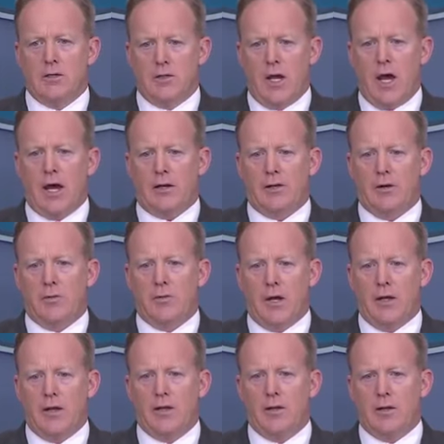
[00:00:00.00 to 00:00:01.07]
uh, to act in a
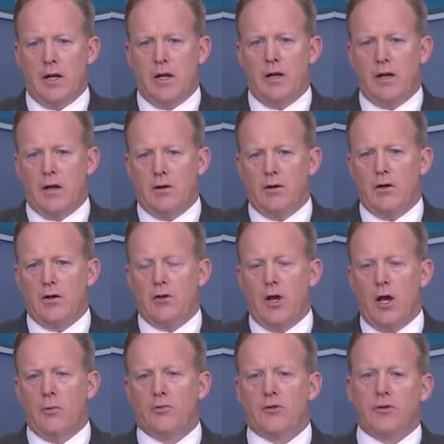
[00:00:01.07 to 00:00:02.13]
way that, that
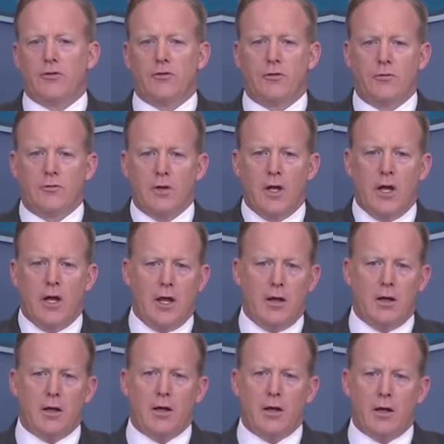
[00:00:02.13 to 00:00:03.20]
uh, helps us.
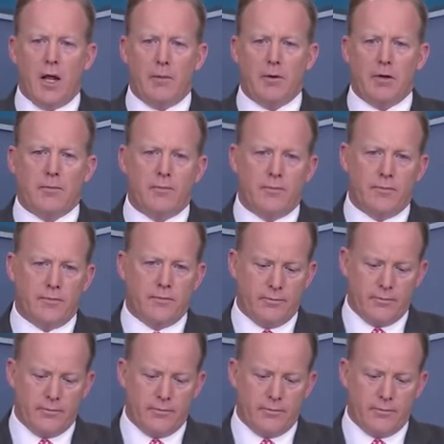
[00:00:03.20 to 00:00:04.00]
A Amen.